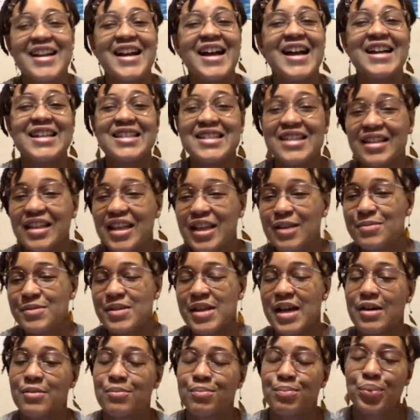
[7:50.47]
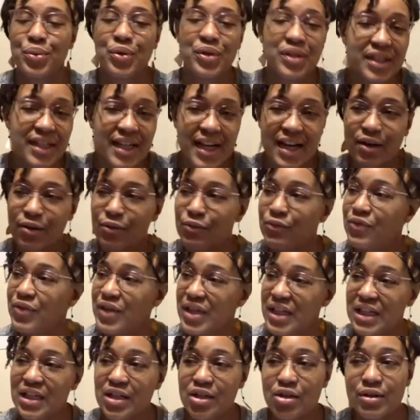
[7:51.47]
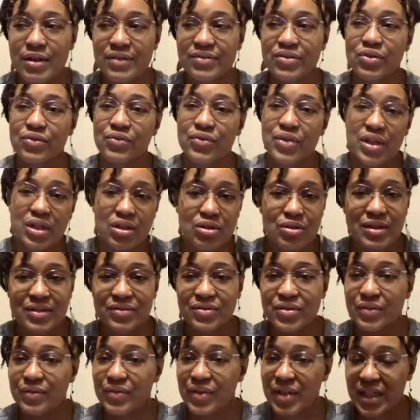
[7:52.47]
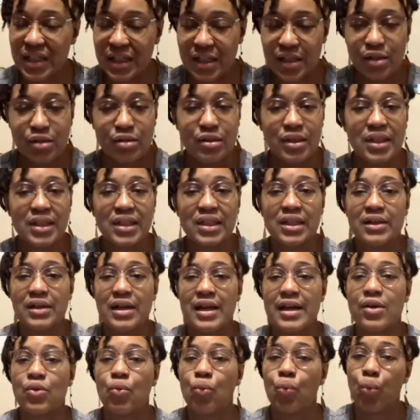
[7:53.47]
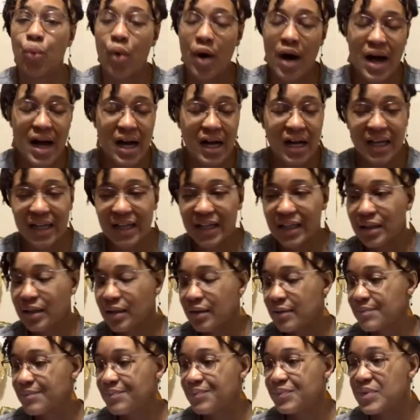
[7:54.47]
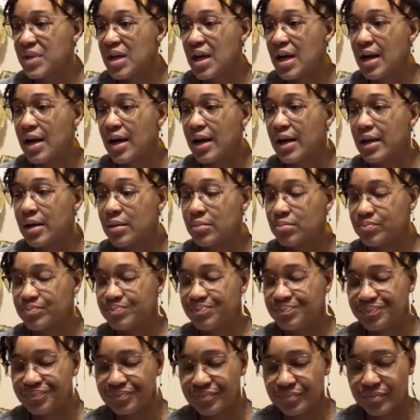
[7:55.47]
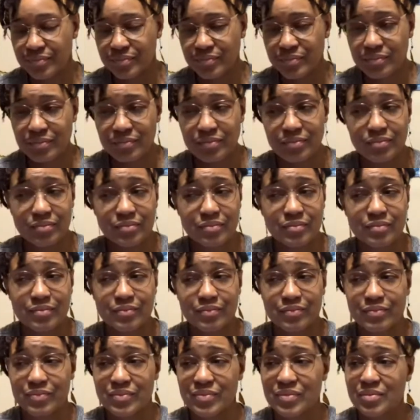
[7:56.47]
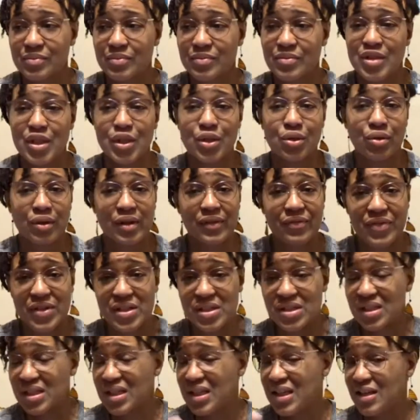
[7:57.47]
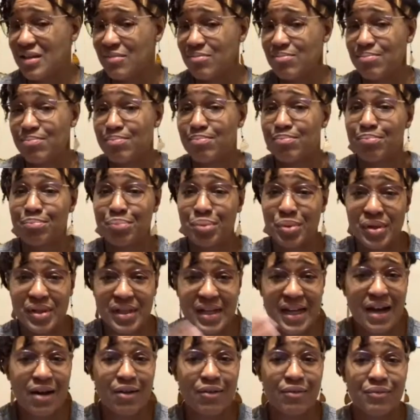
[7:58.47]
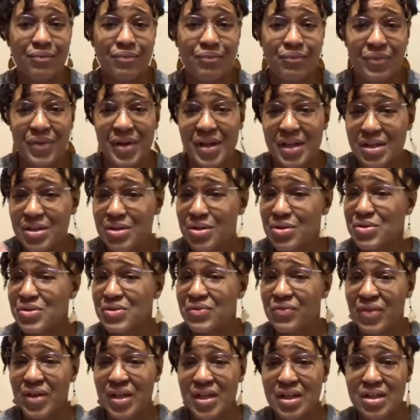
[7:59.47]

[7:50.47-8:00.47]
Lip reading: Edna keeps on putting out video after video after video, and why um the Griffins keep putting out videos.